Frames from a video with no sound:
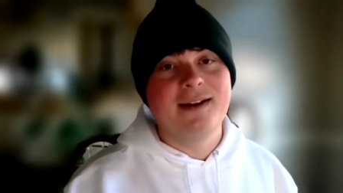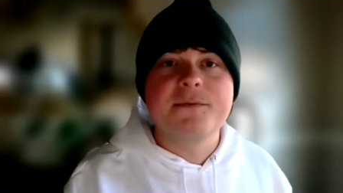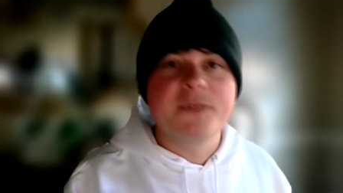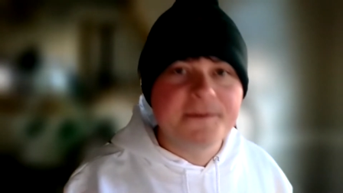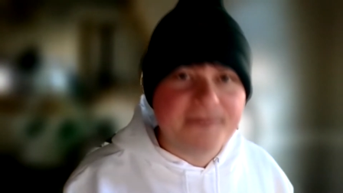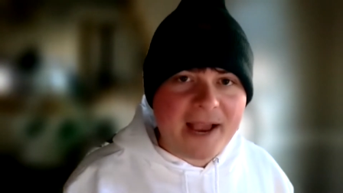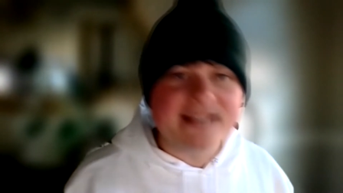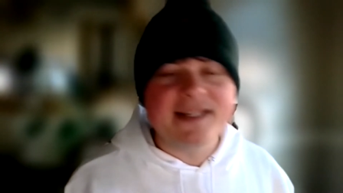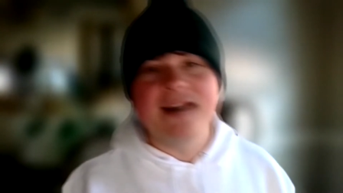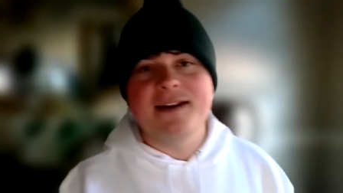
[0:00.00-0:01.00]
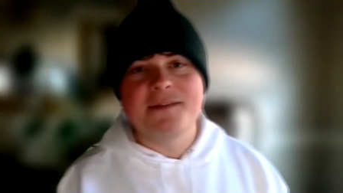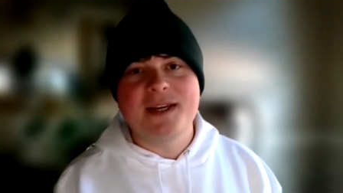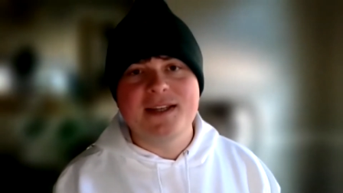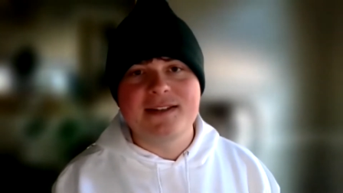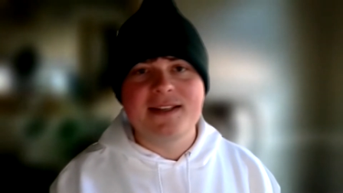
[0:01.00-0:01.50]
What's fascinating to
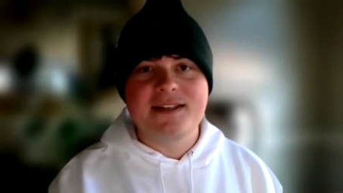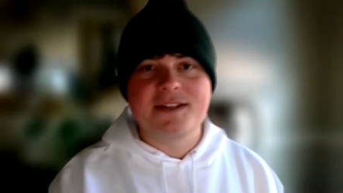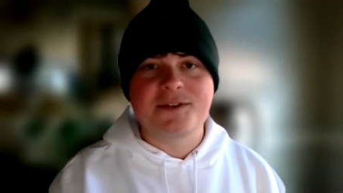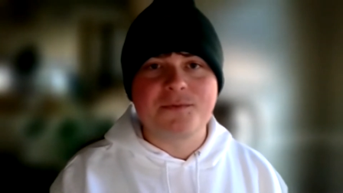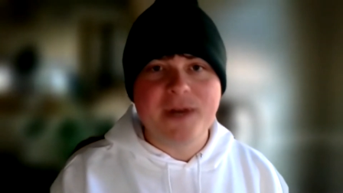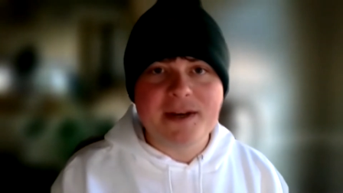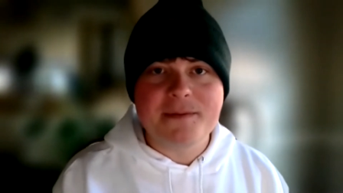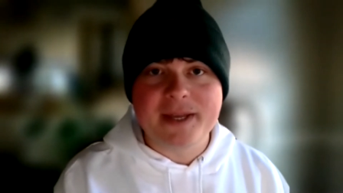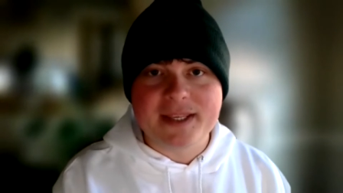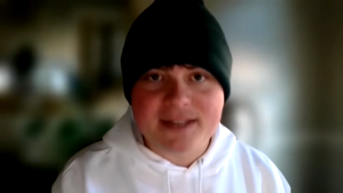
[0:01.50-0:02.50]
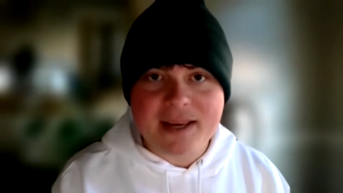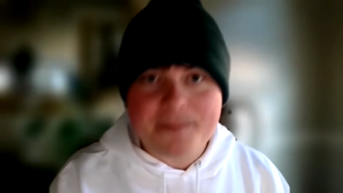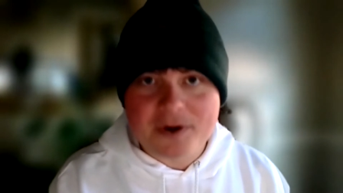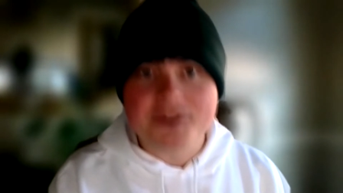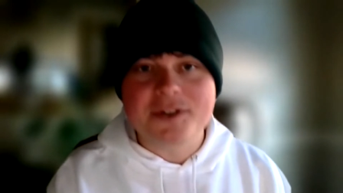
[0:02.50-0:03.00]
me is this is written by the same
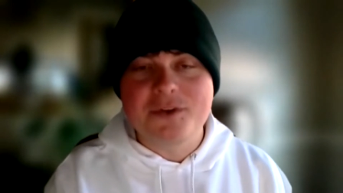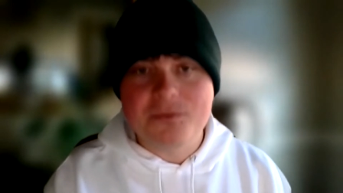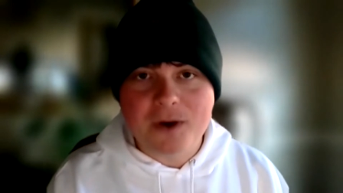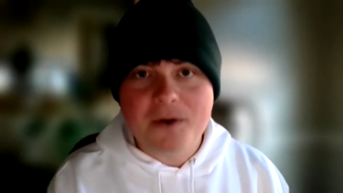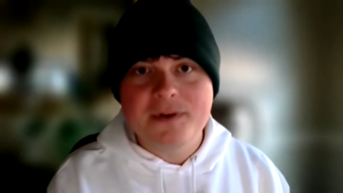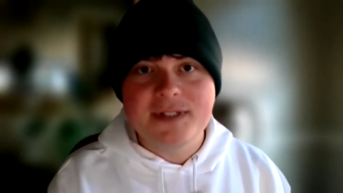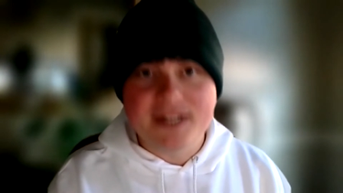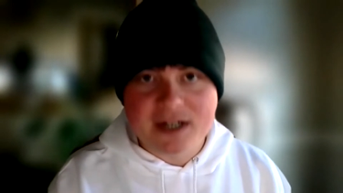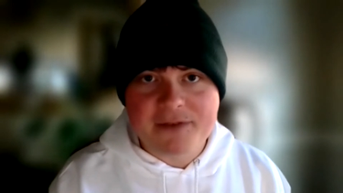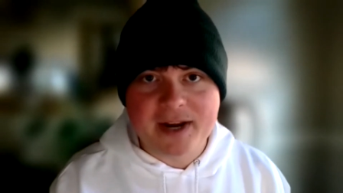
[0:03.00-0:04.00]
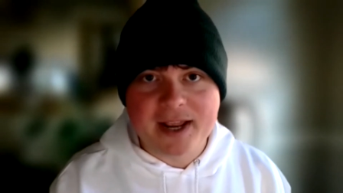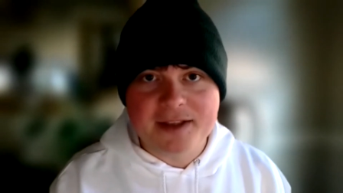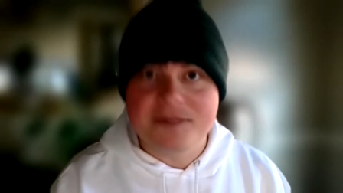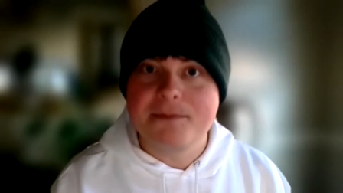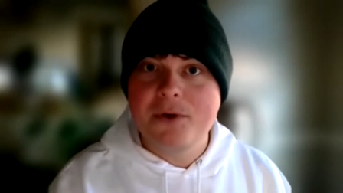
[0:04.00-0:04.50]
person who wrote Dear Evan
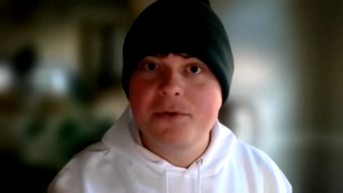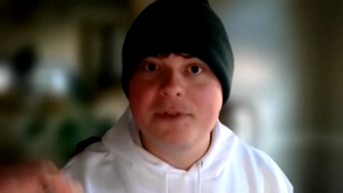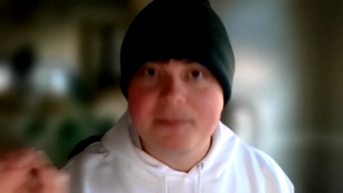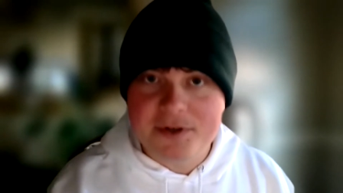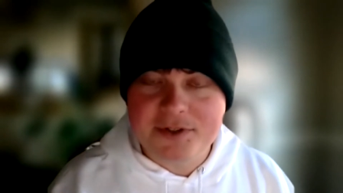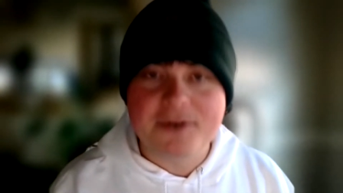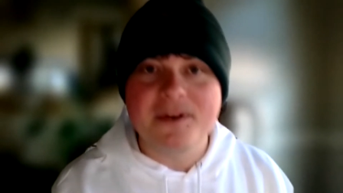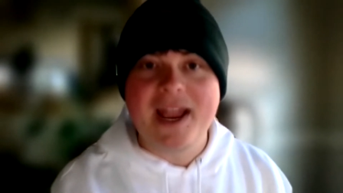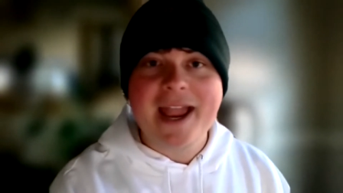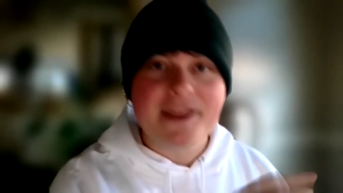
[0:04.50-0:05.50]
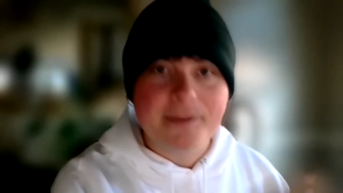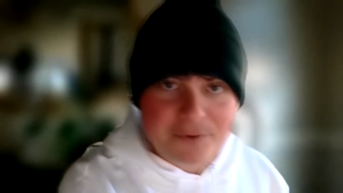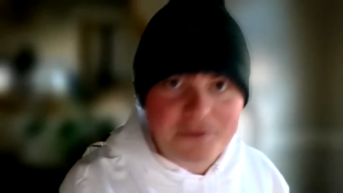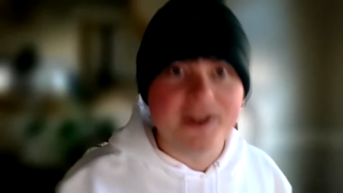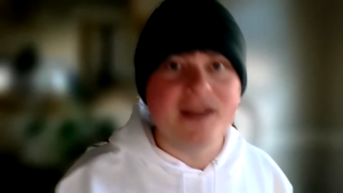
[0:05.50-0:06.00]
Hansen, both the musical and the
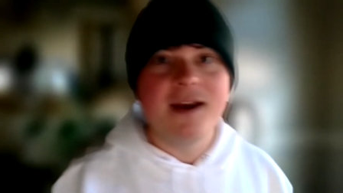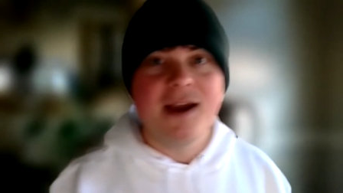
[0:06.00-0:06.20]
movie.